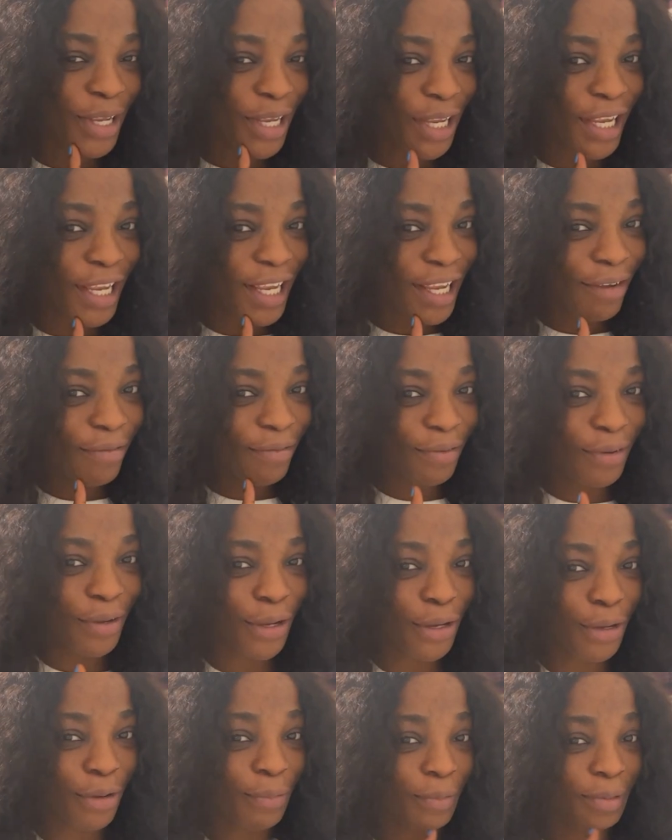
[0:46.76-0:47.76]

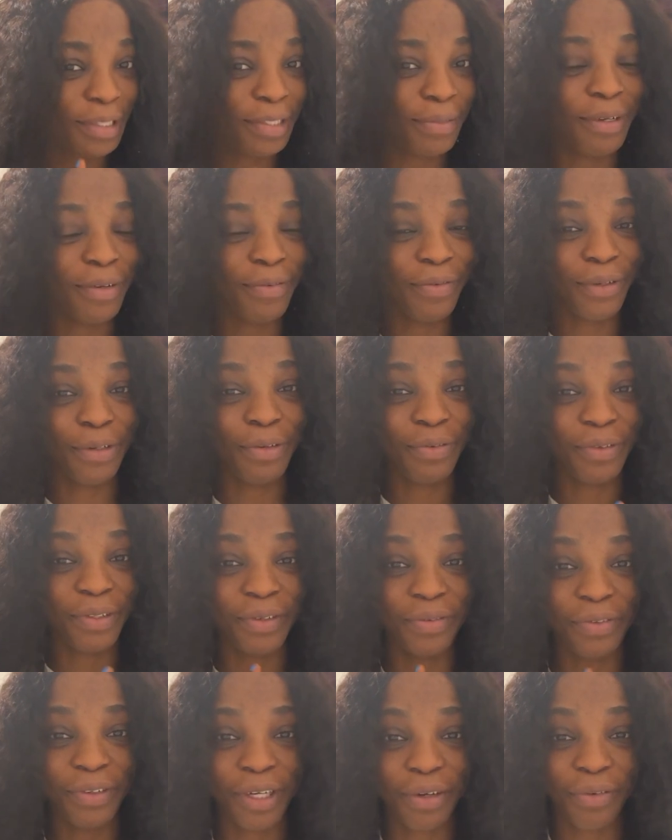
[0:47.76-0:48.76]
if you're watching my video for the
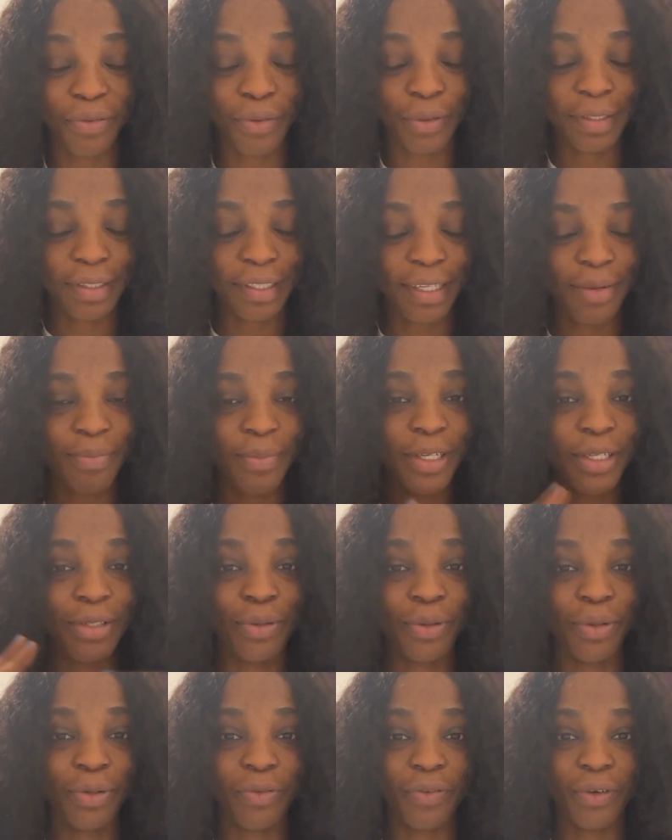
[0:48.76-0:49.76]
very first time, please do
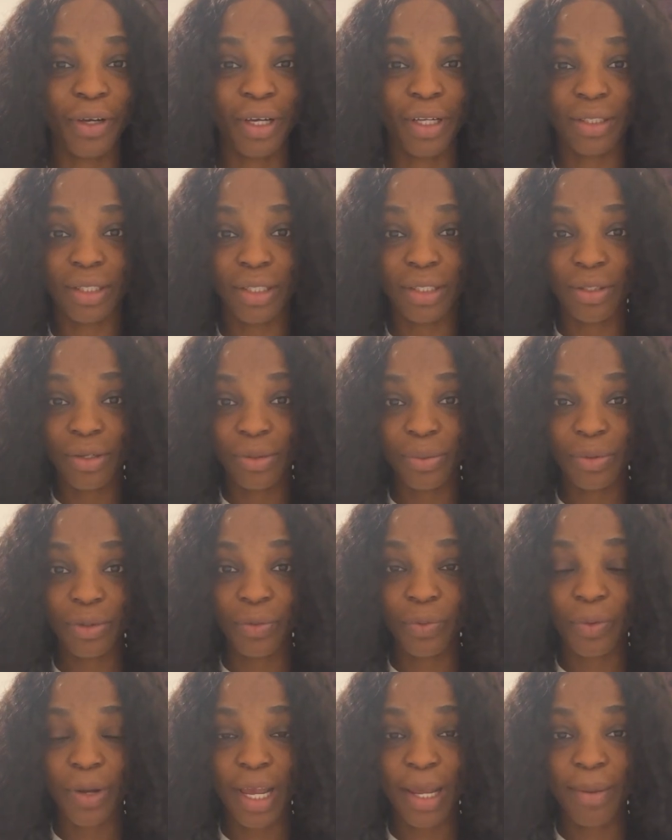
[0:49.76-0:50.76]
not forget to
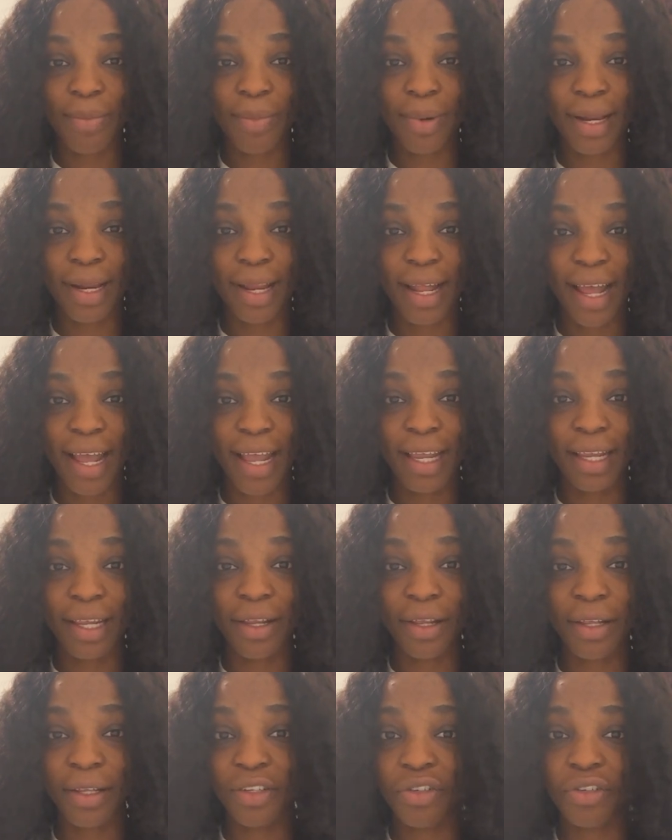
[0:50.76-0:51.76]
subscribe, like,
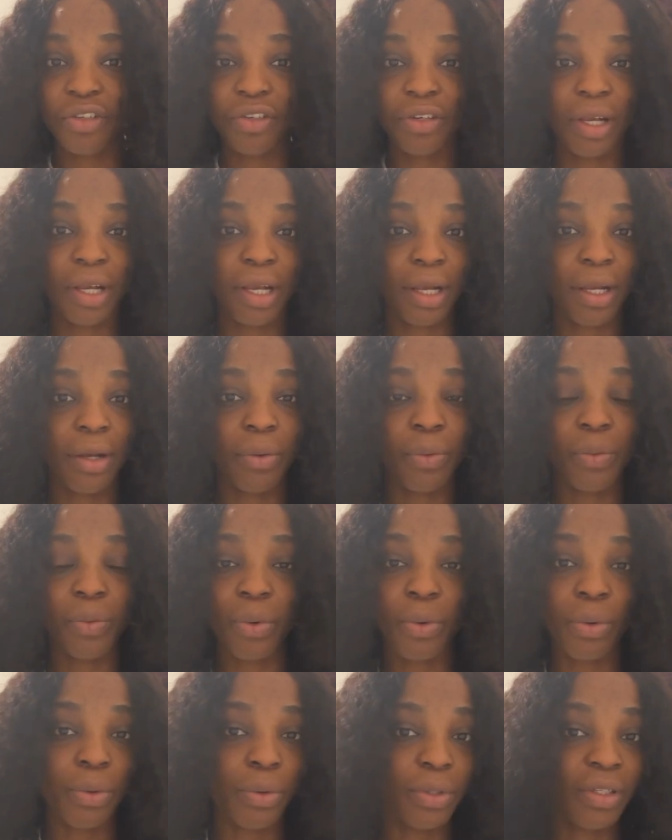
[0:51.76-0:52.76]
share,
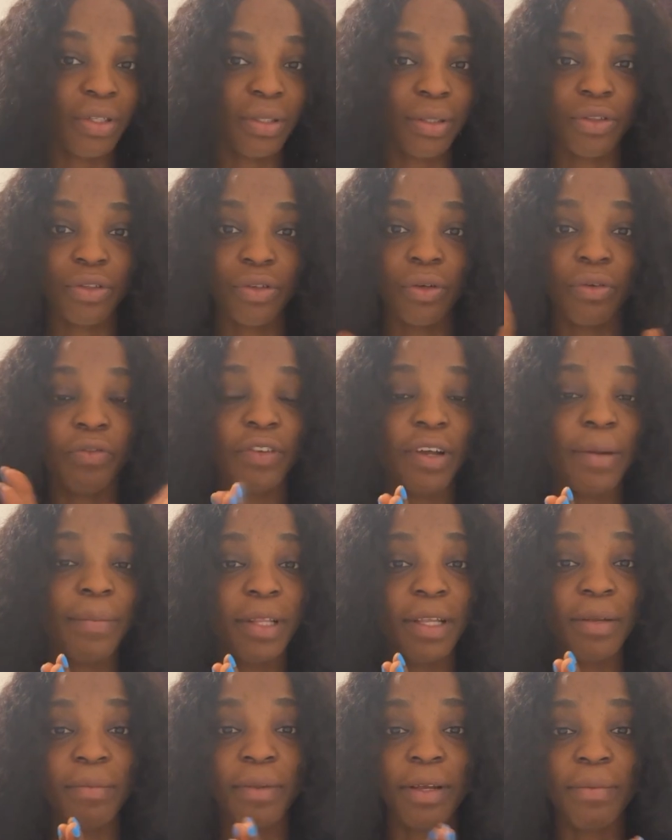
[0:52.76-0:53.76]
watch to your
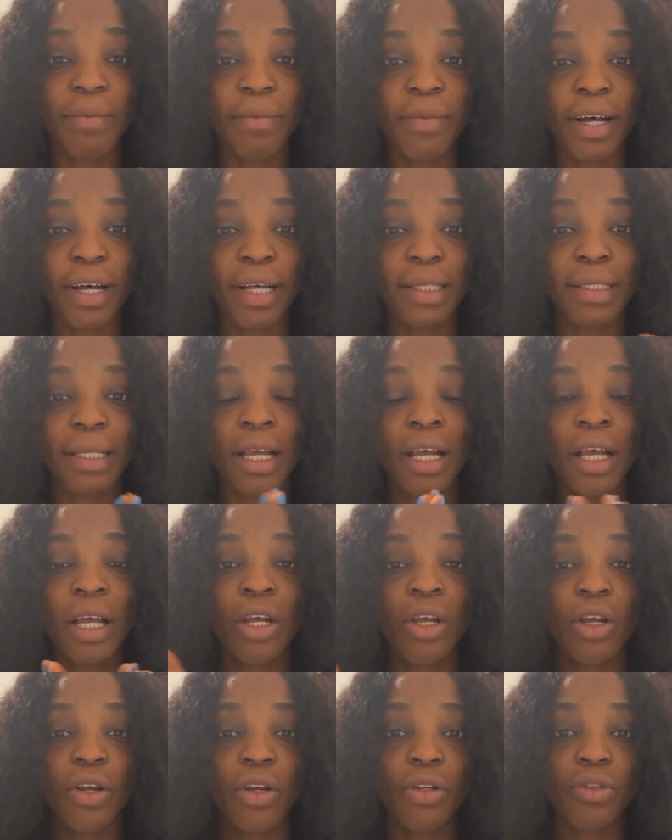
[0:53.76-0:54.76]
family members.
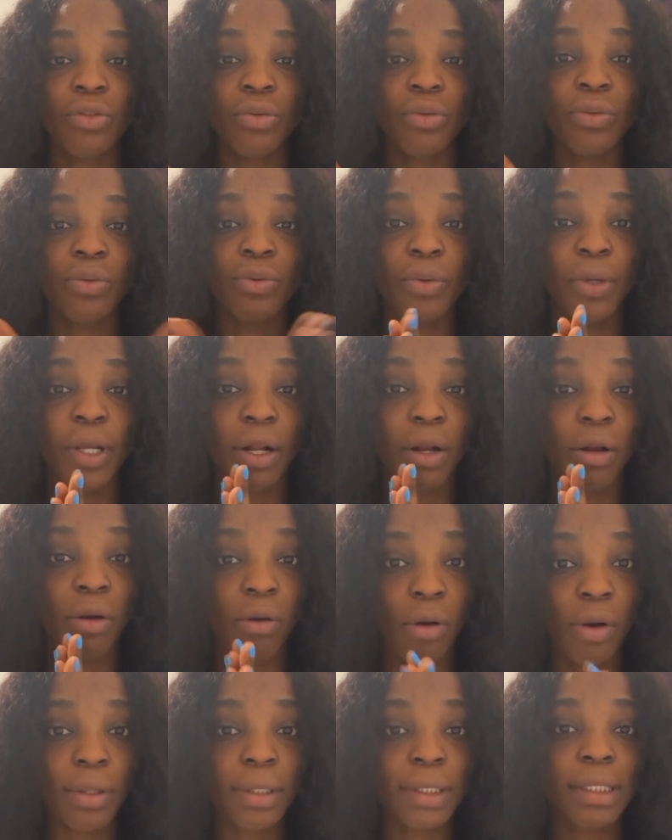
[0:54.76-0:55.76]
It will do a
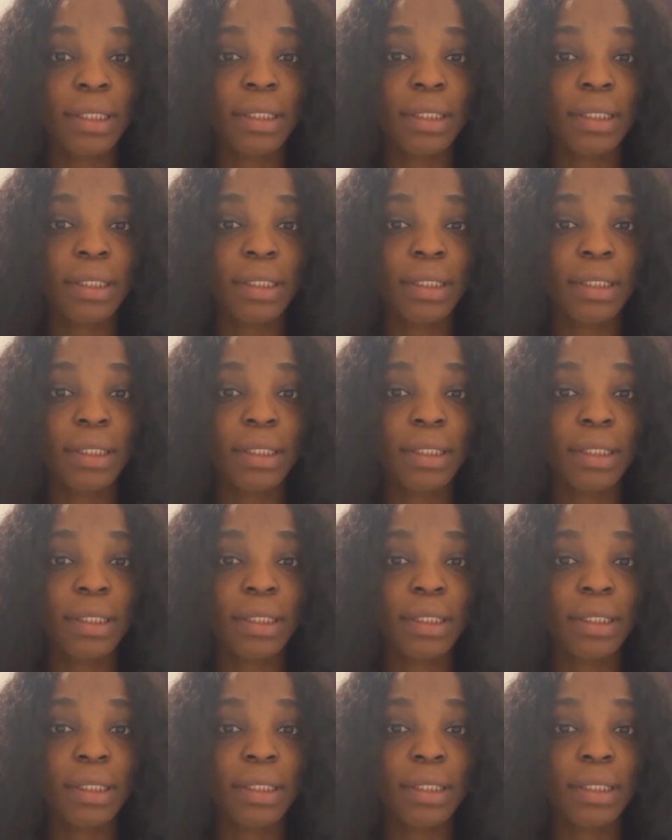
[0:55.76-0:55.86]
lot.